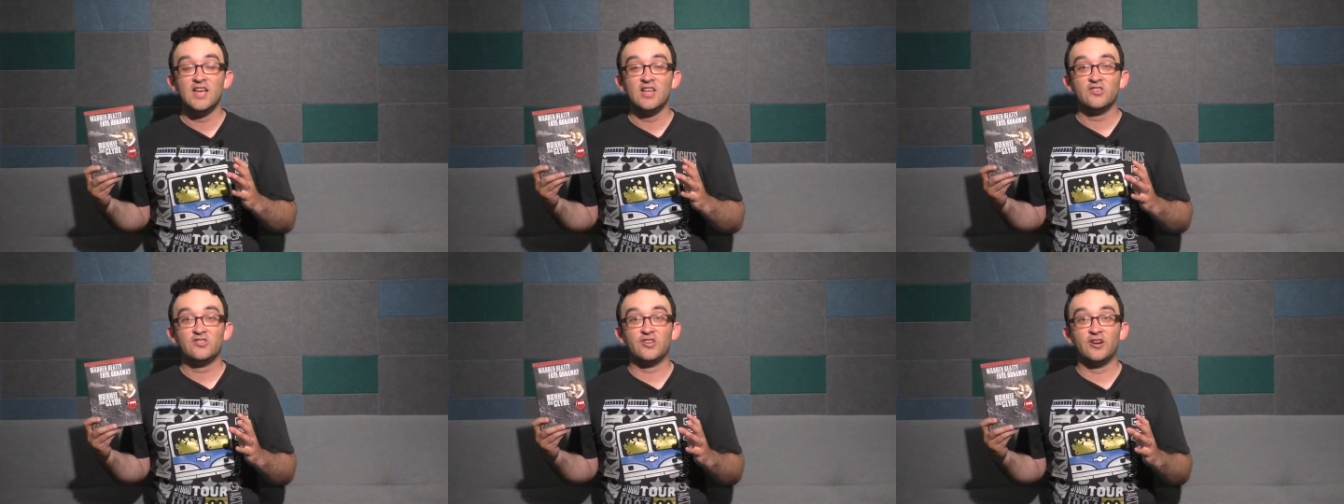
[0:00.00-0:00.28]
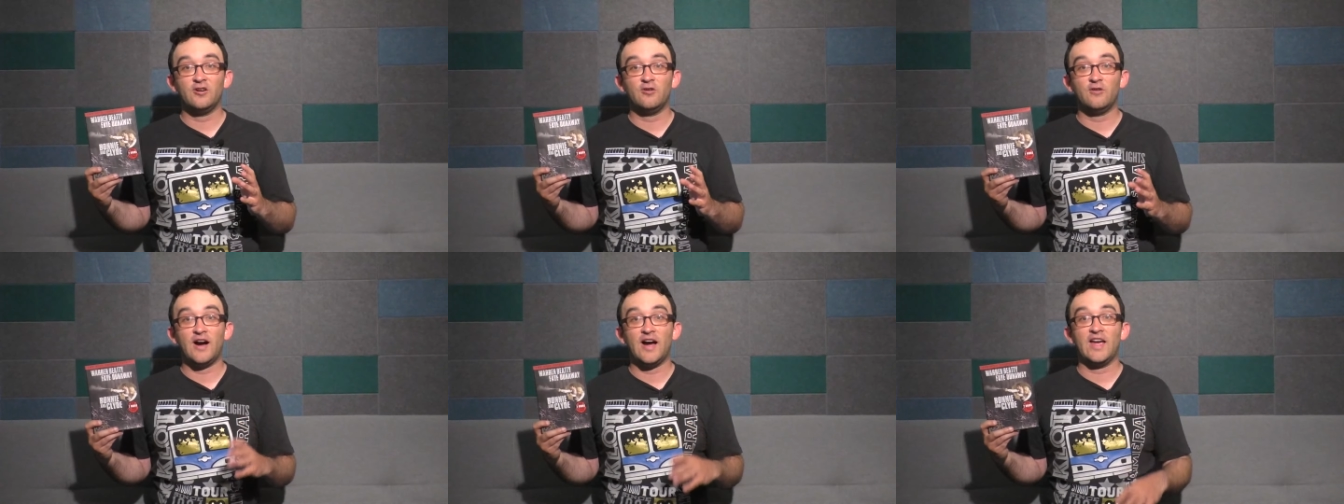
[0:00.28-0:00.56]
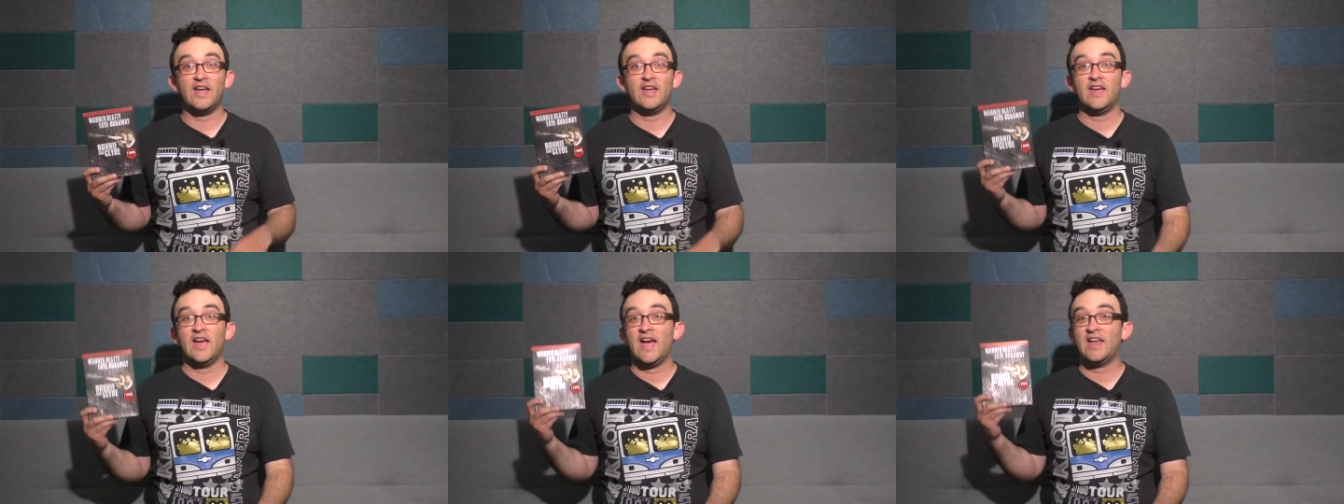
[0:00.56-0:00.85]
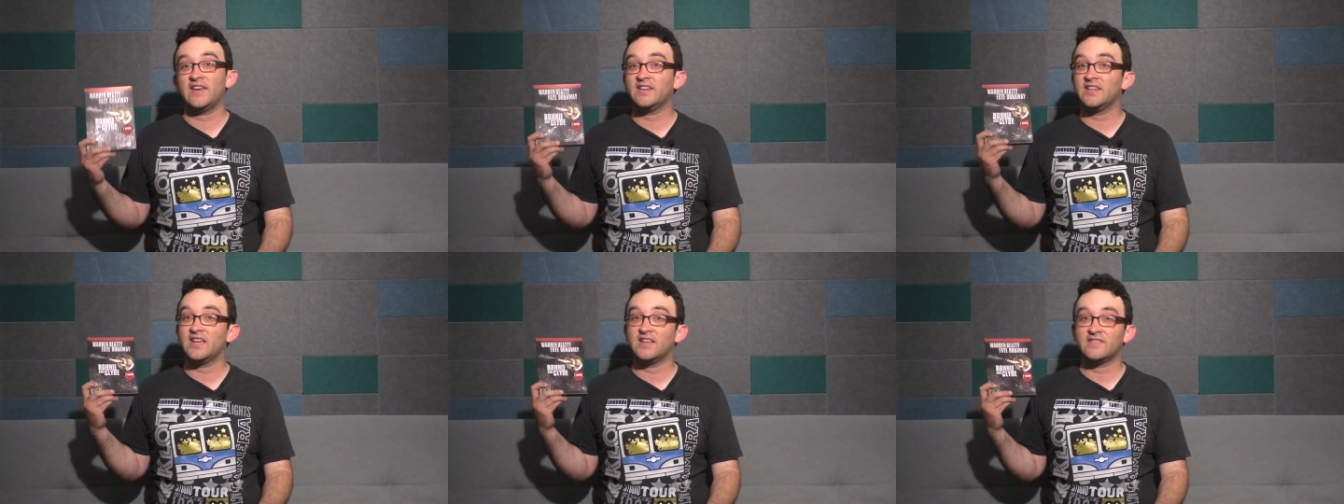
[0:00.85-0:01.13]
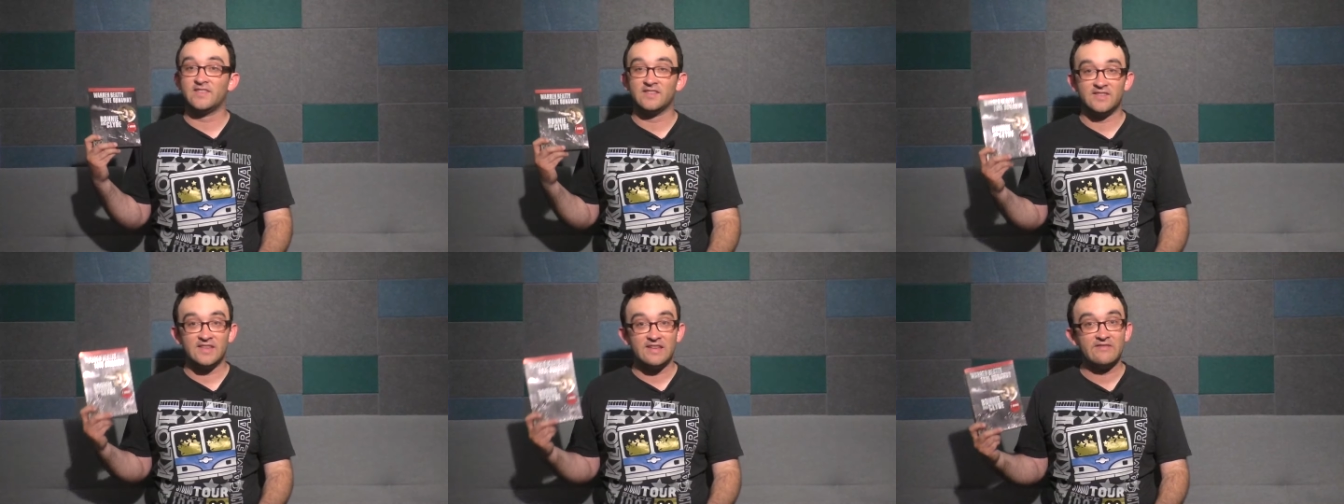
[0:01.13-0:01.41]
So I had to
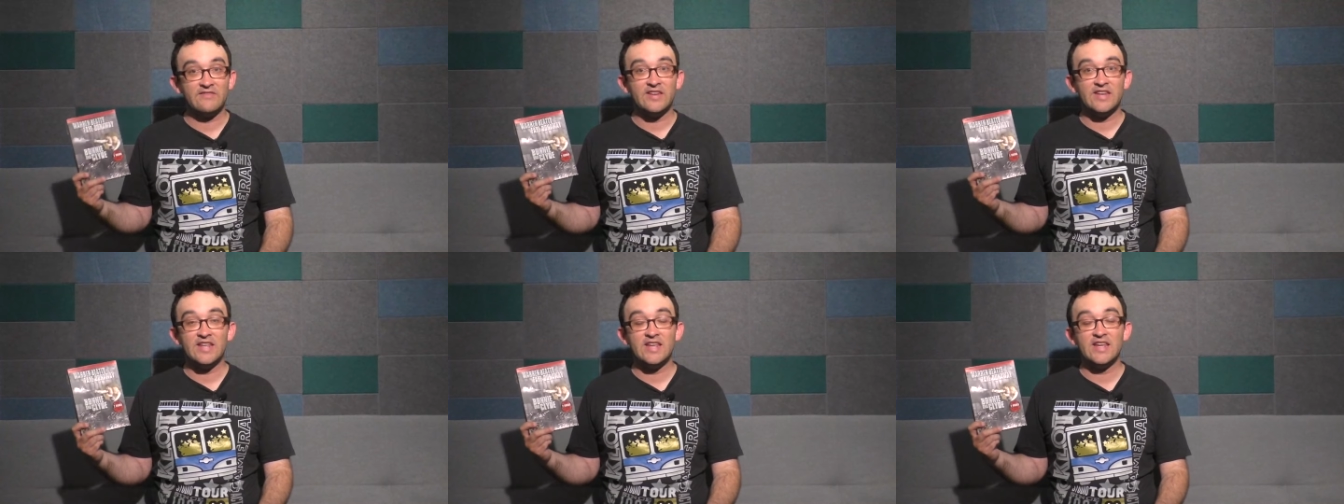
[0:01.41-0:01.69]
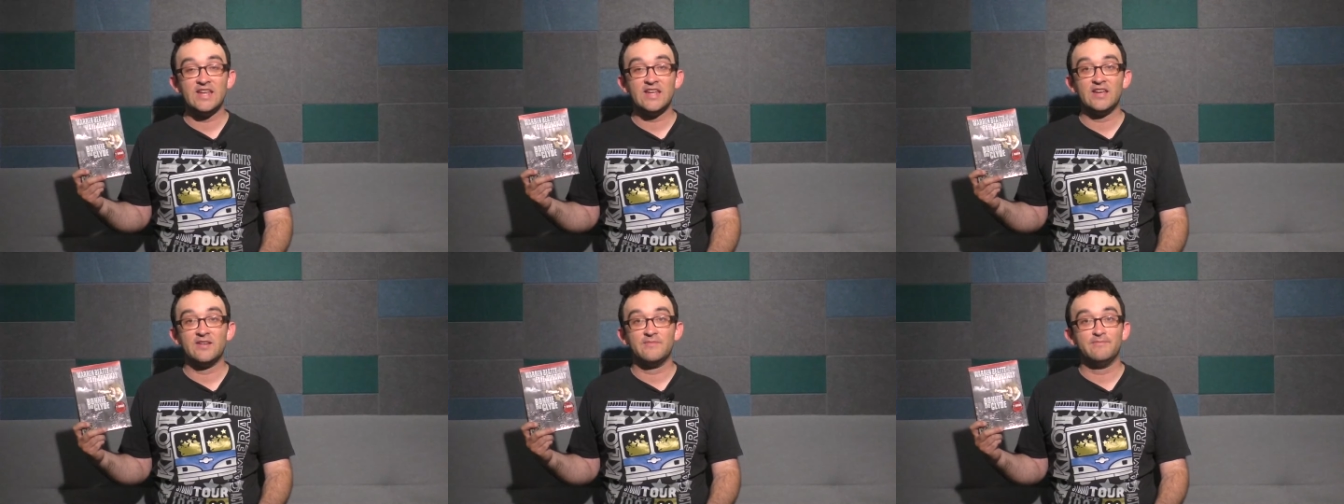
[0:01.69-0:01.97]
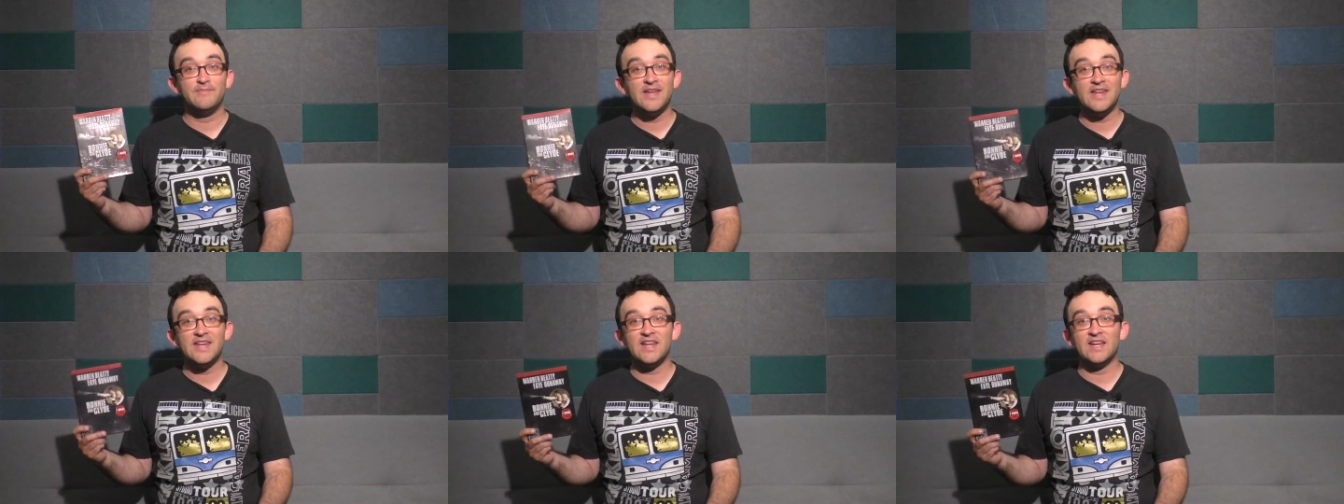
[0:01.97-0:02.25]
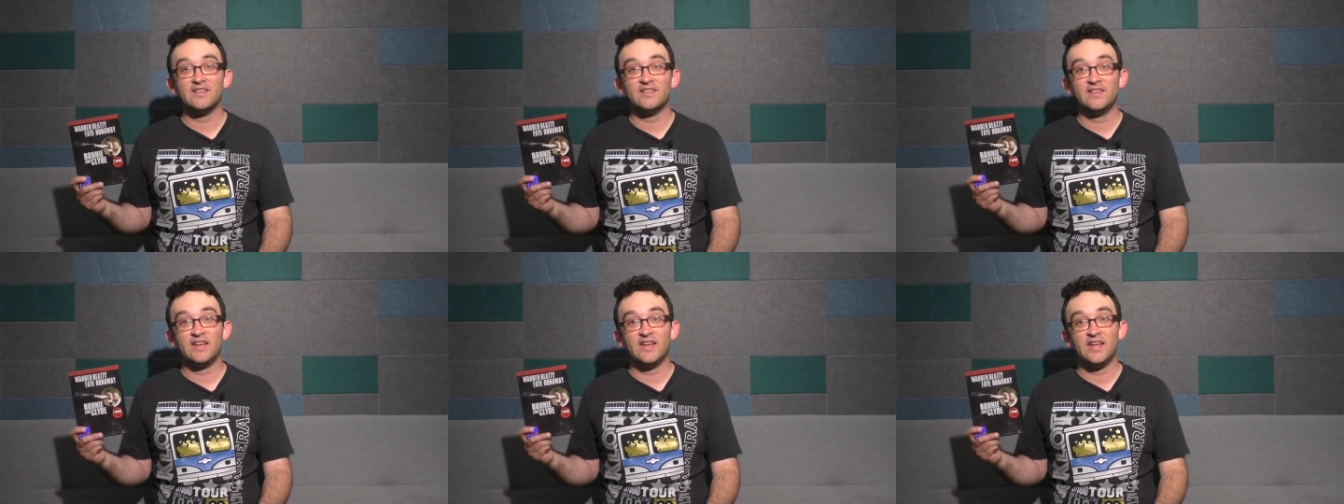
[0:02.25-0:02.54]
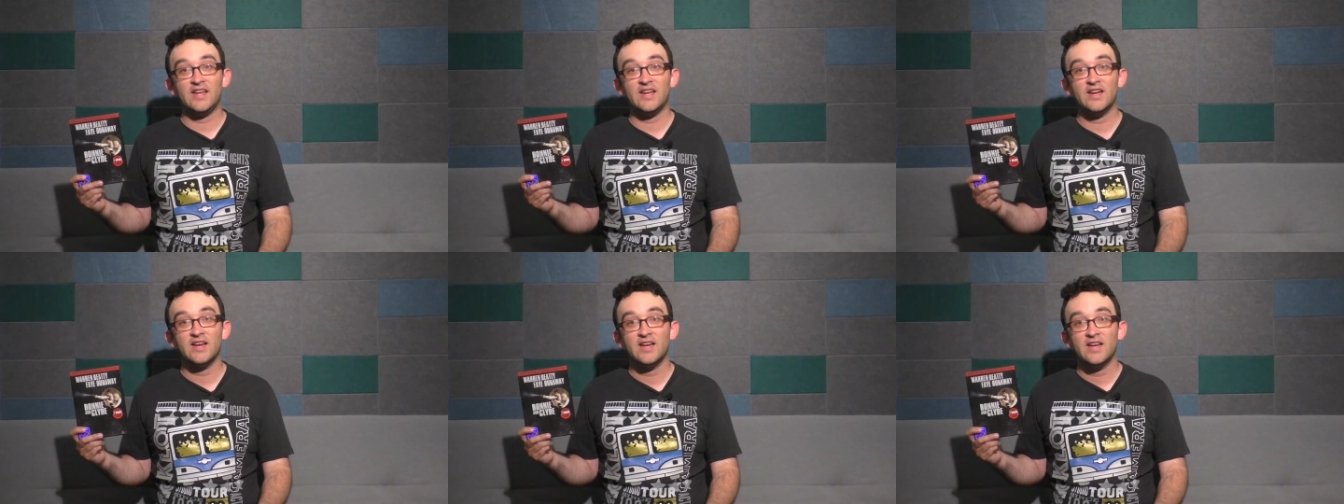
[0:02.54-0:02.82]
get the D V D
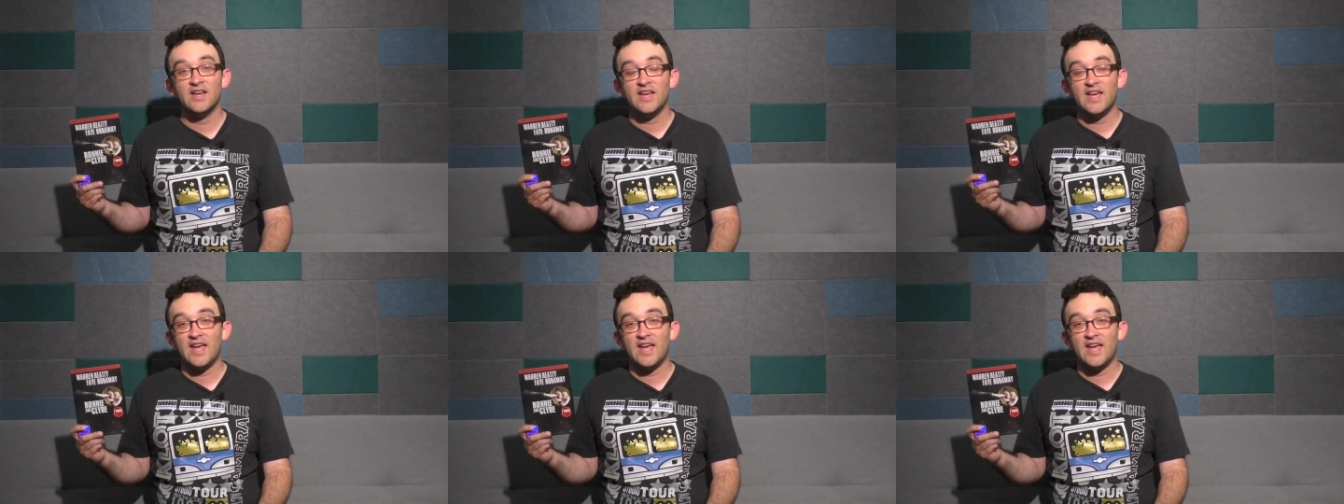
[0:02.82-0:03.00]
immediately.